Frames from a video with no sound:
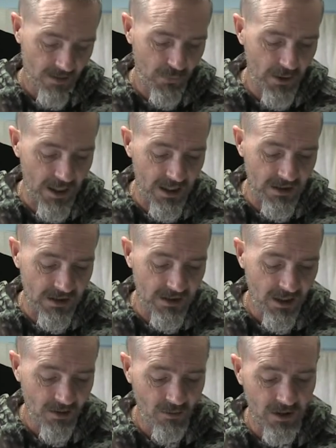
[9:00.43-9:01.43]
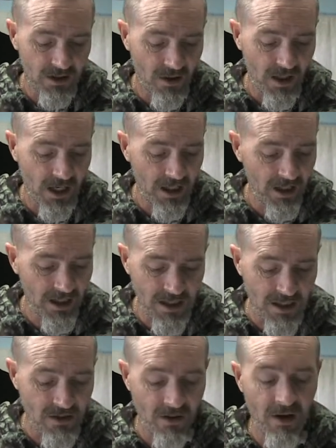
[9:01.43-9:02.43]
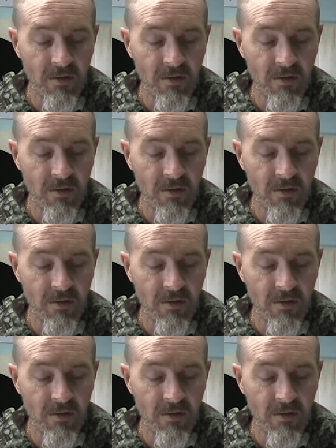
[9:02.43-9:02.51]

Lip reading: P.S. We did not at any time